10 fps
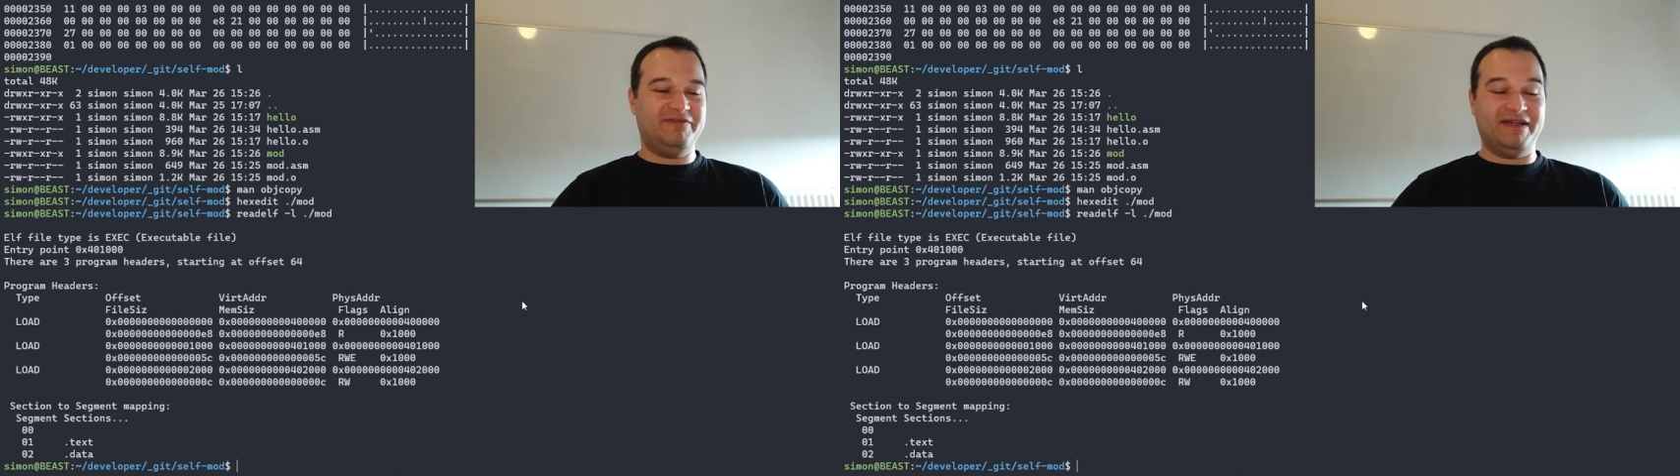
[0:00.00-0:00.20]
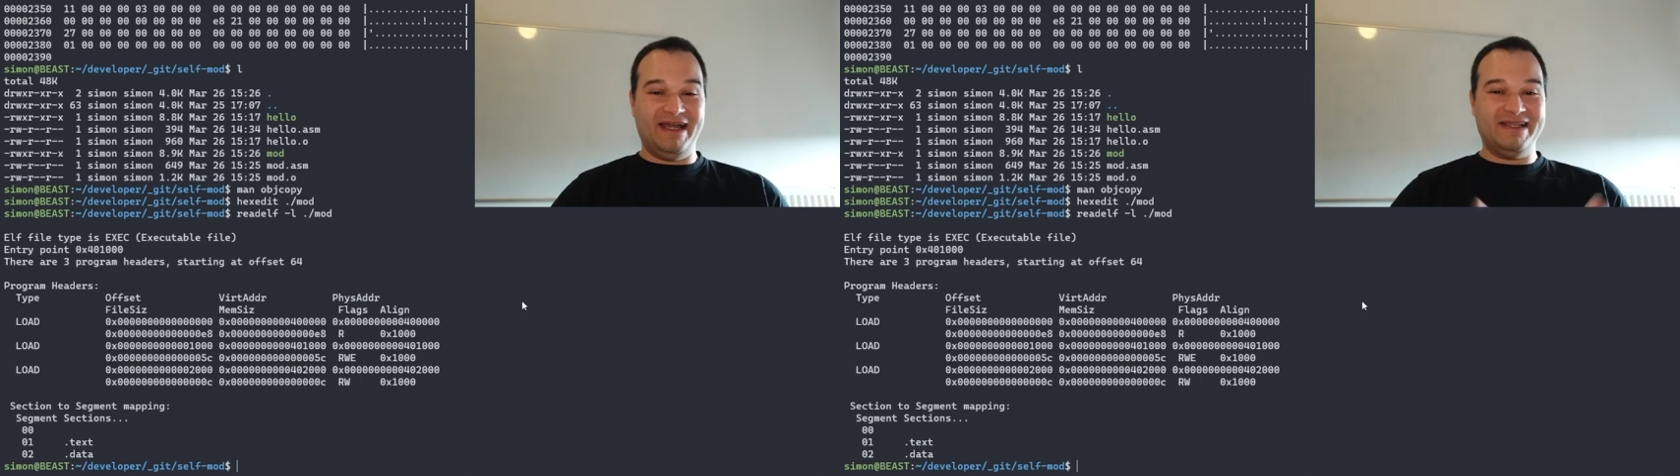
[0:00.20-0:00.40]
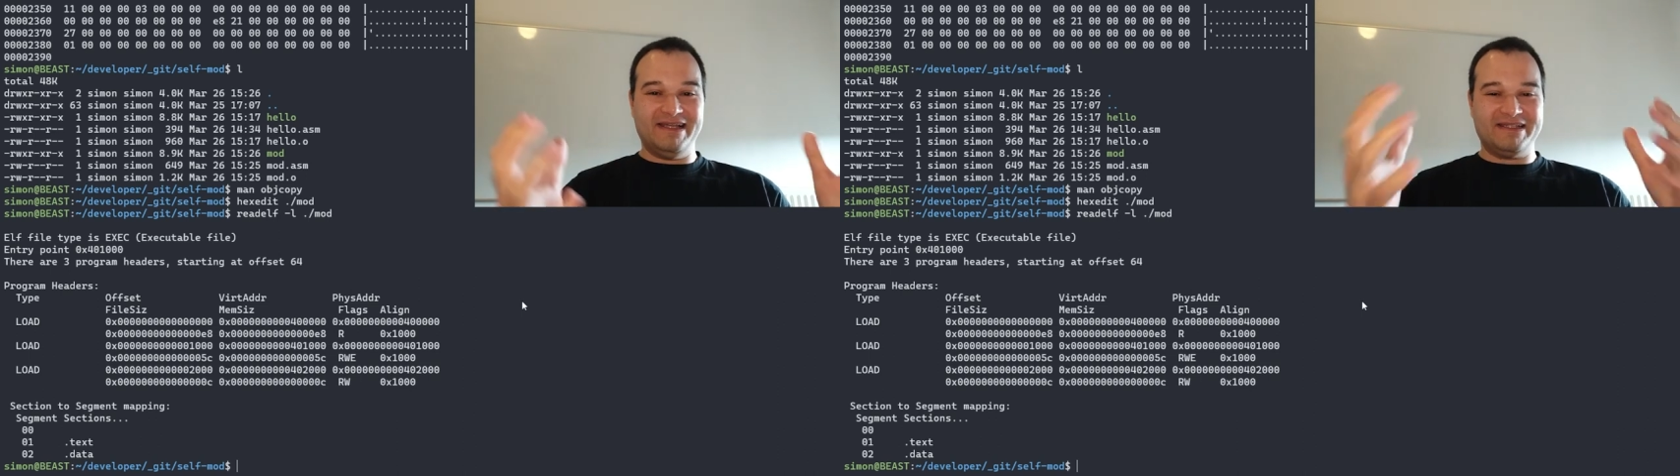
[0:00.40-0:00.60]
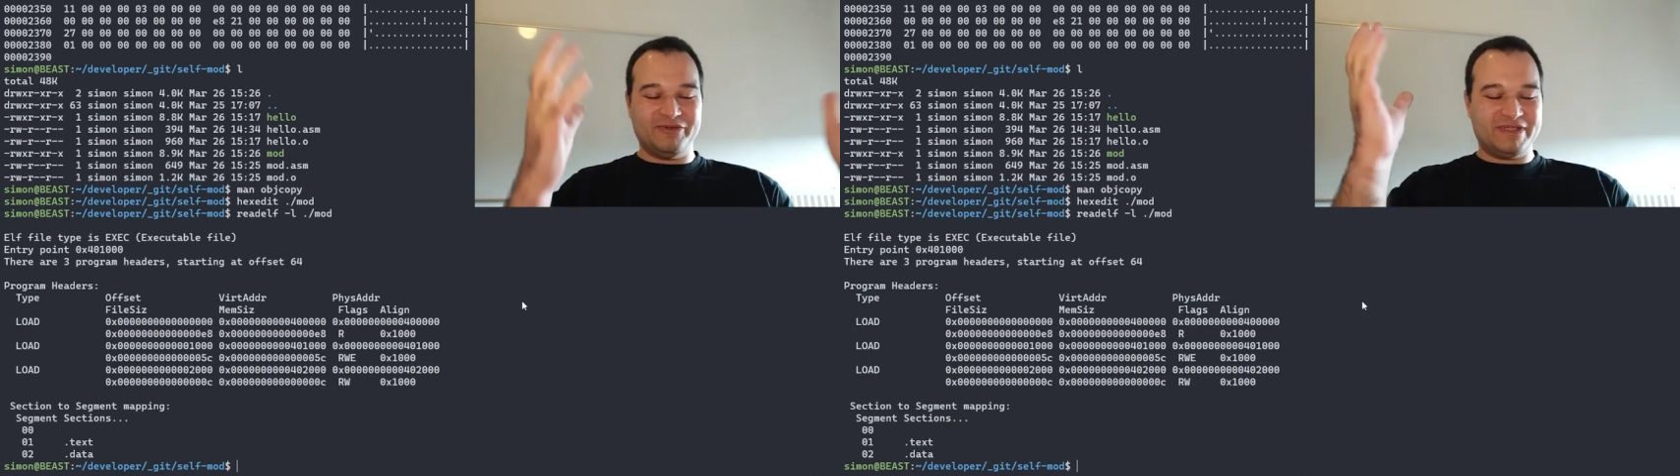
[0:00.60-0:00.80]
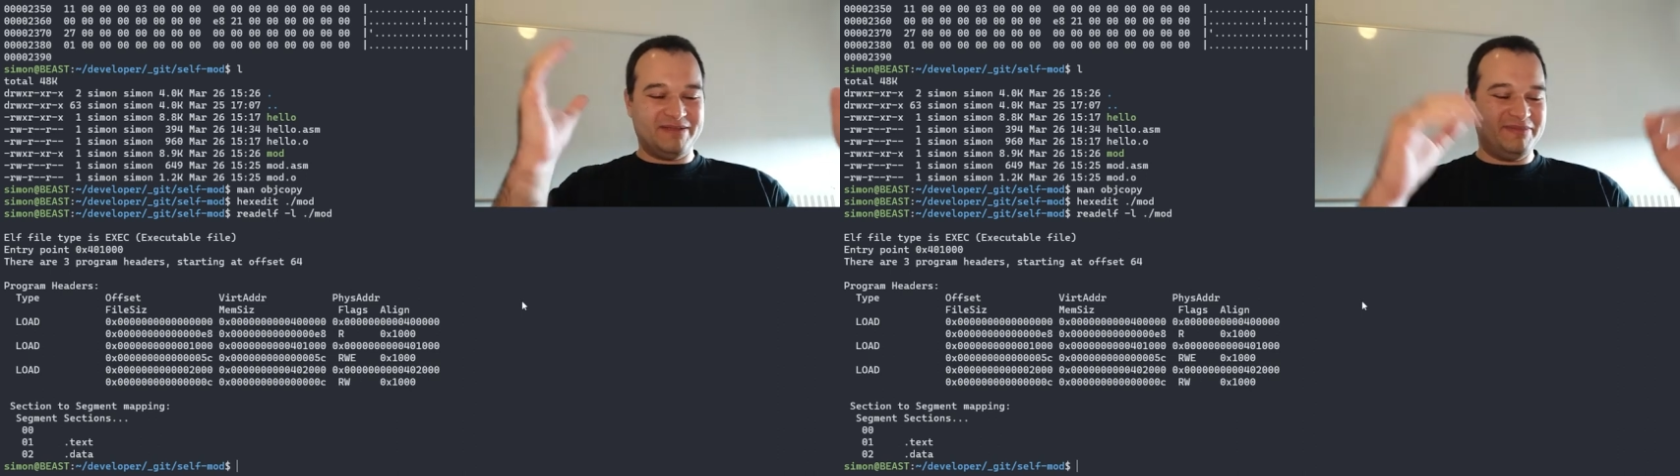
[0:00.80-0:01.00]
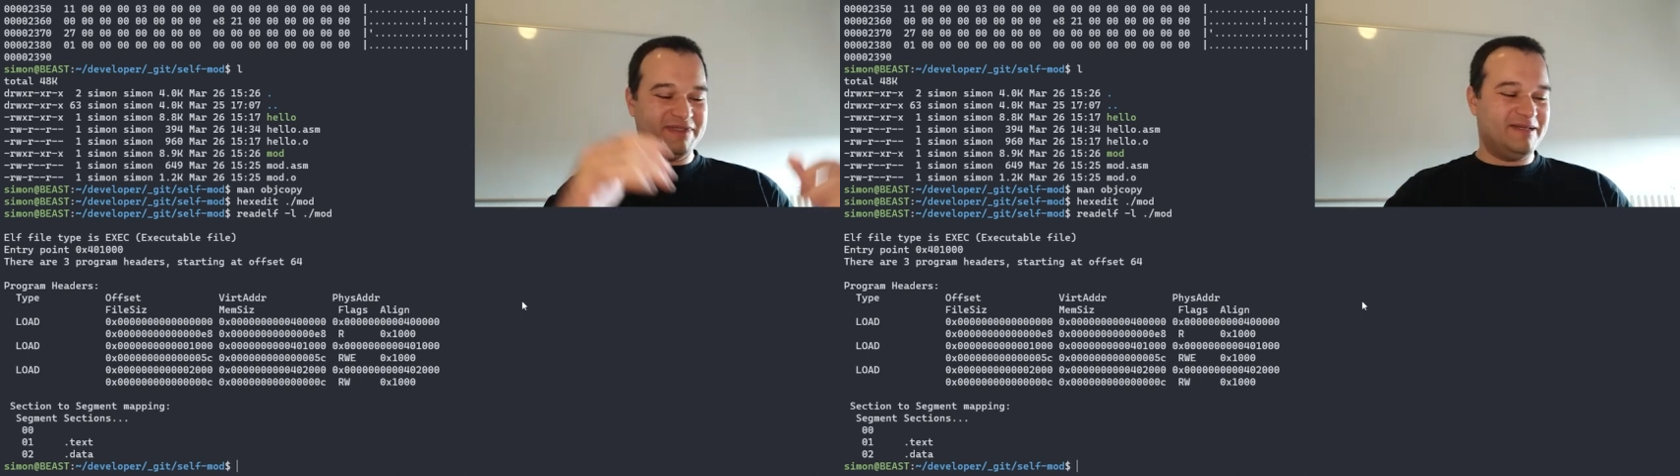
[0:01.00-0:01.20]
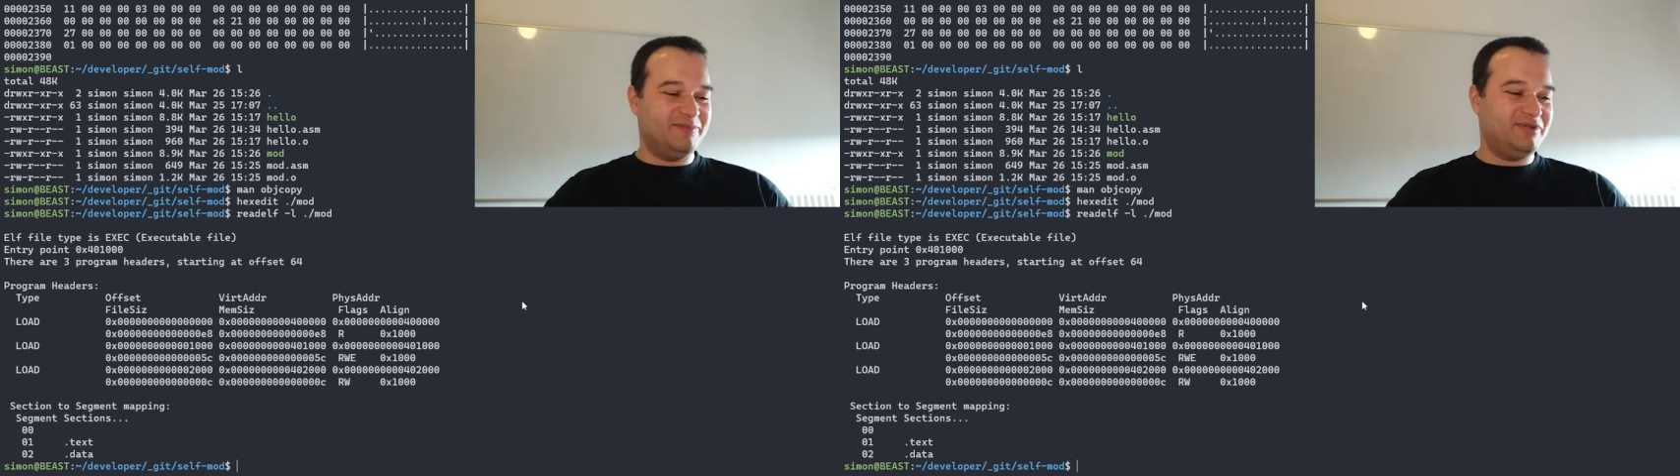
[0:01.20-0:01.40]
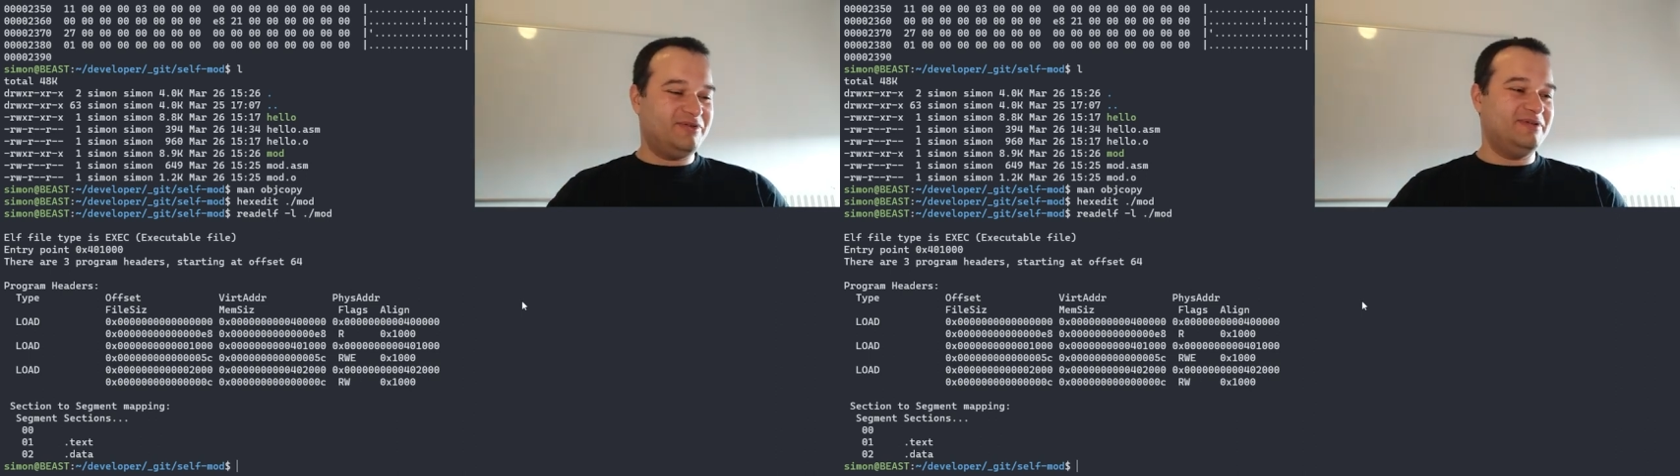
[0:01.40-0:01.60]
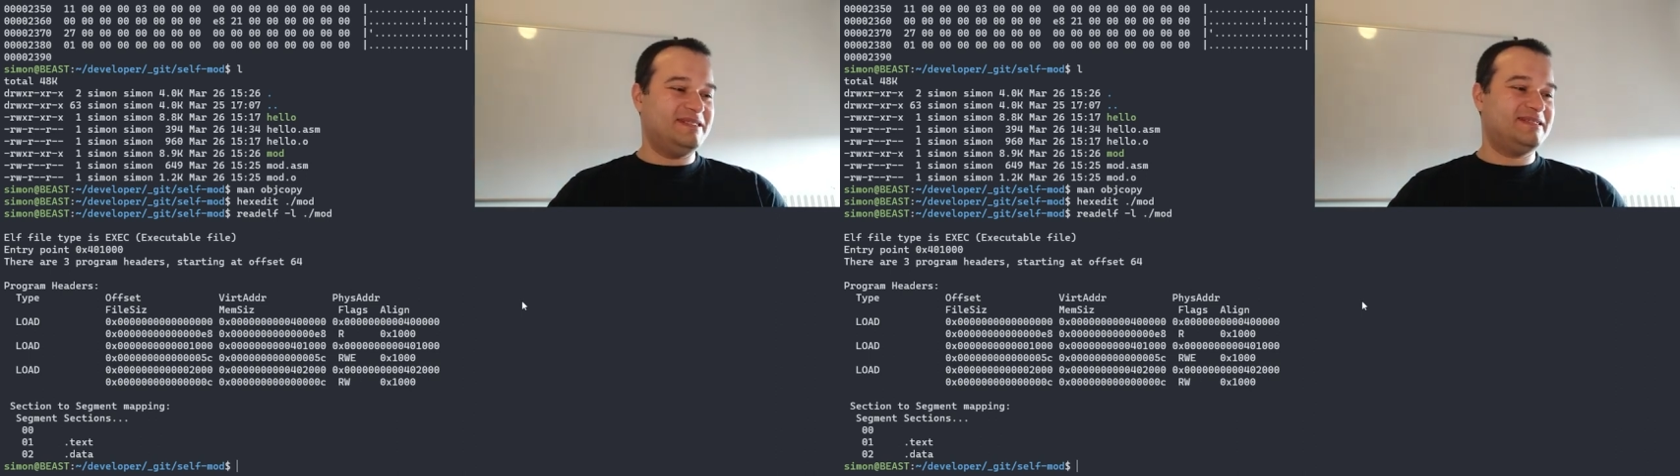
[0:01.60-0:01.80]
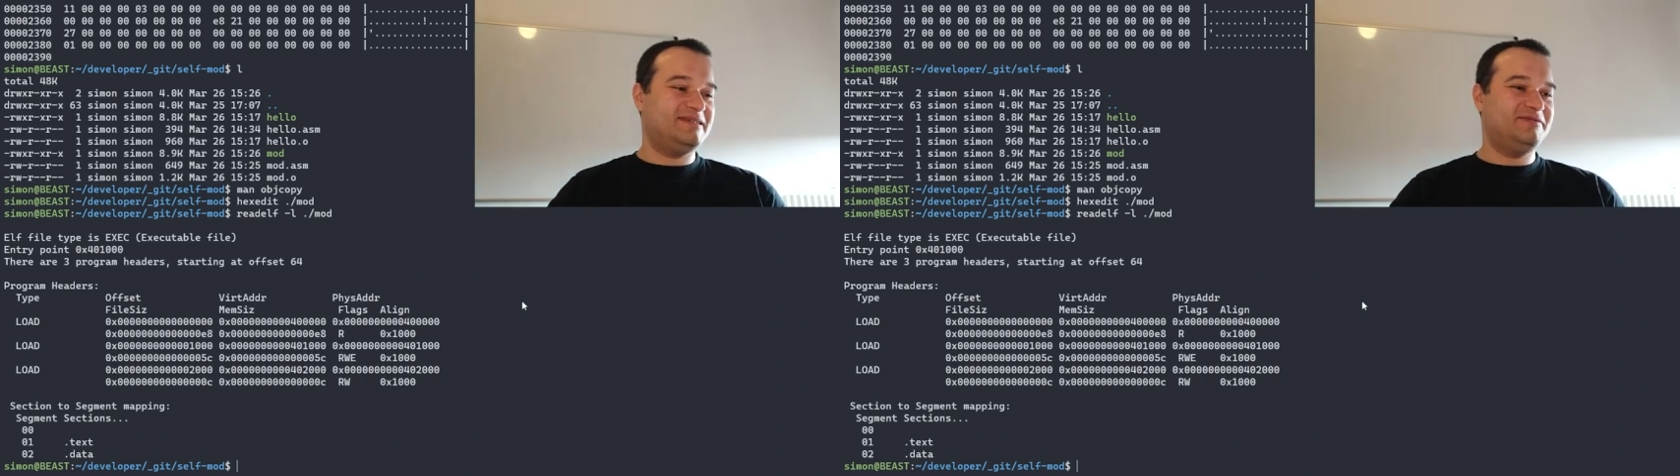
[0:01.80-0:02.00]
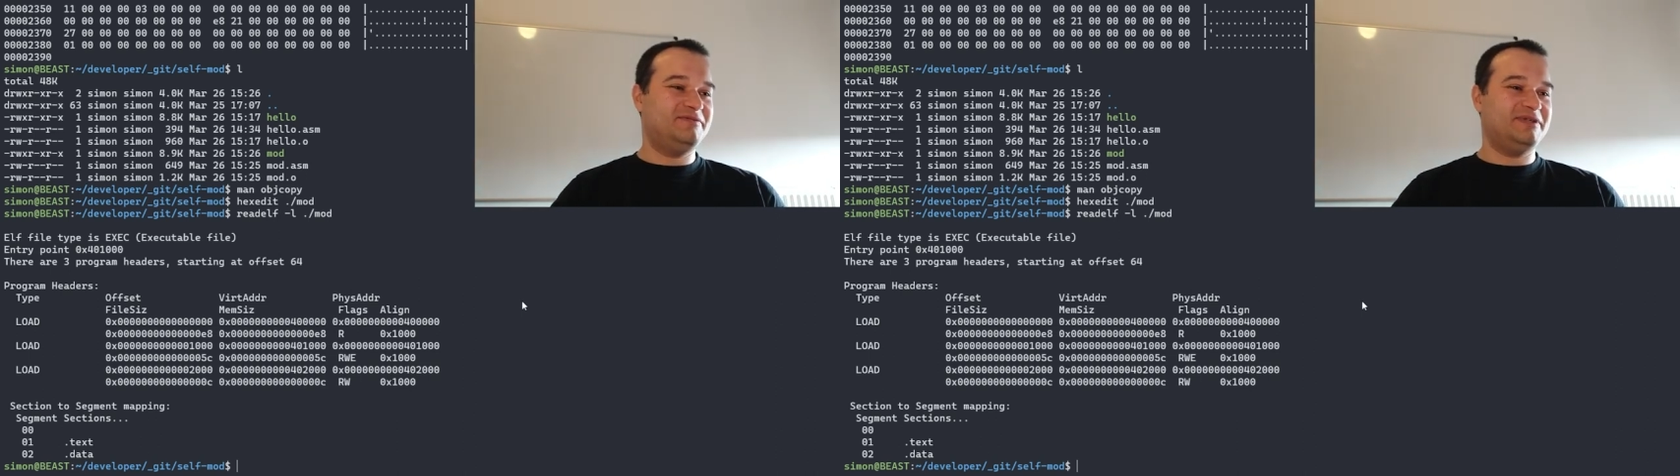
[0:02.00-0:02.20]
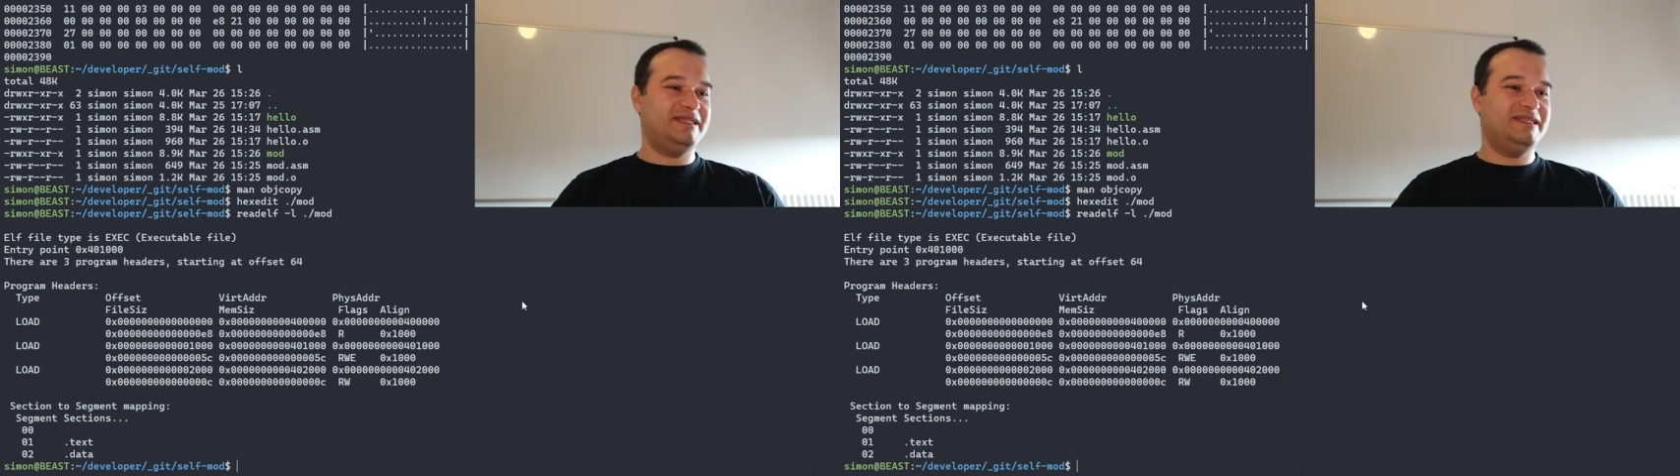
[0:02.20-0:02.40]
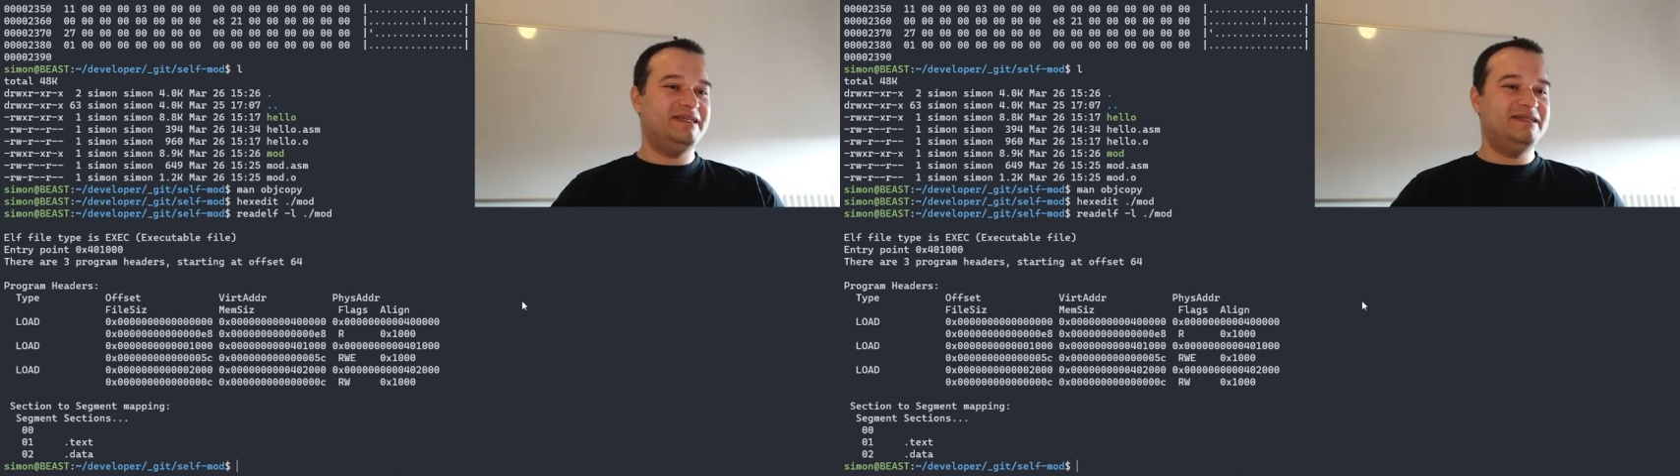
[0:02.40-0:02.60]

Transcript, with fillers: I, I saw some sample codes for it.